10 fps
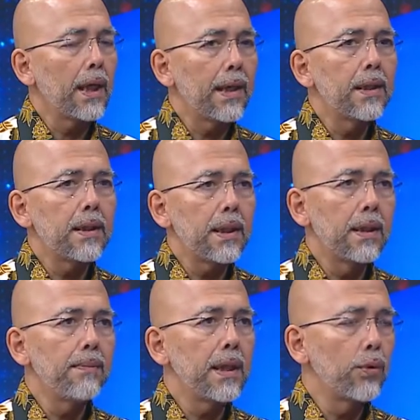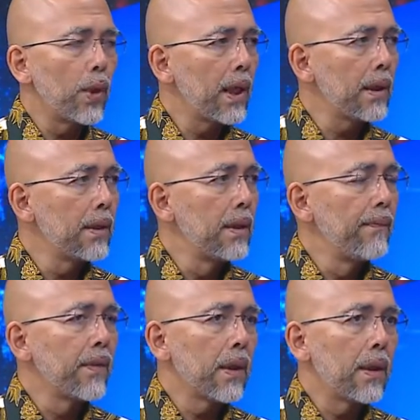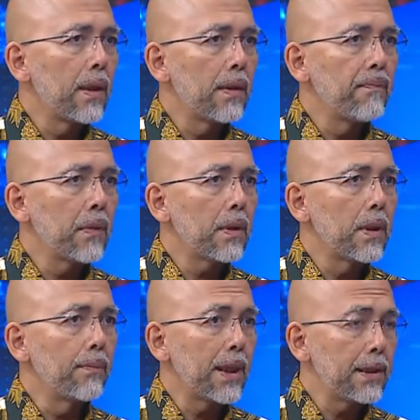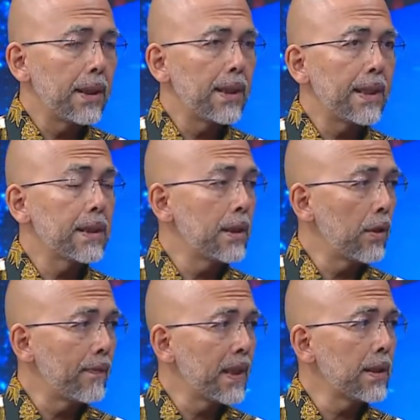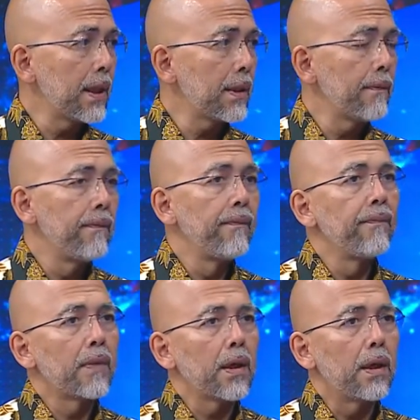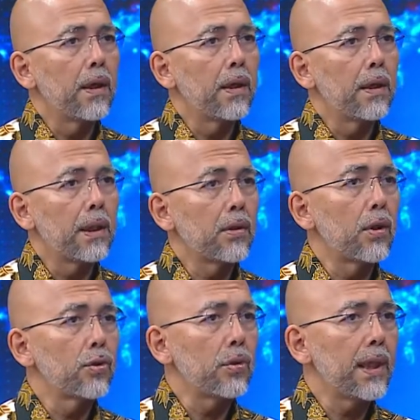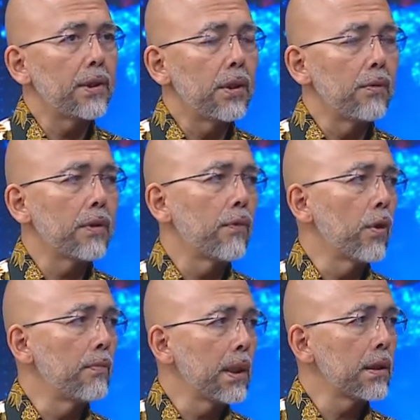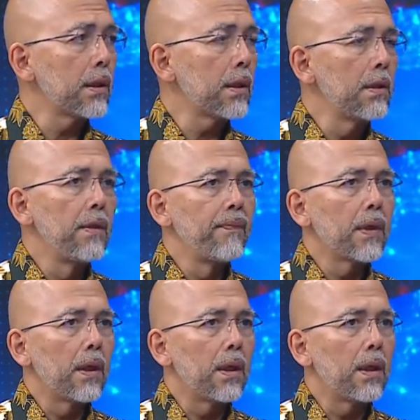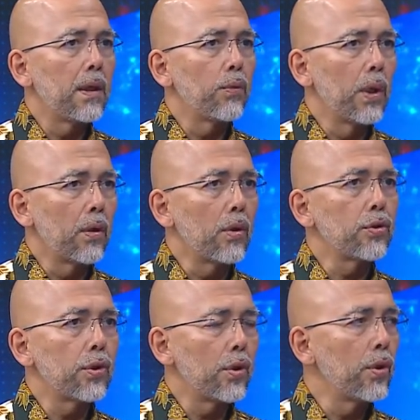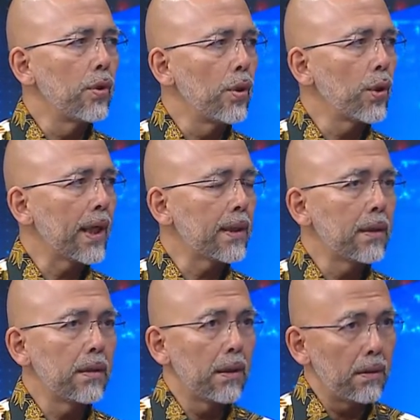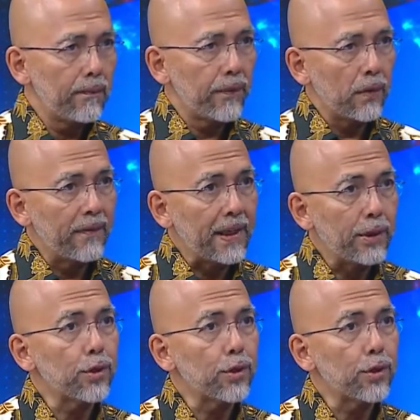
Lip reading: And in the meanwhile, the president, as chair of ASEAN, in consultation with foreign minister, will also look at various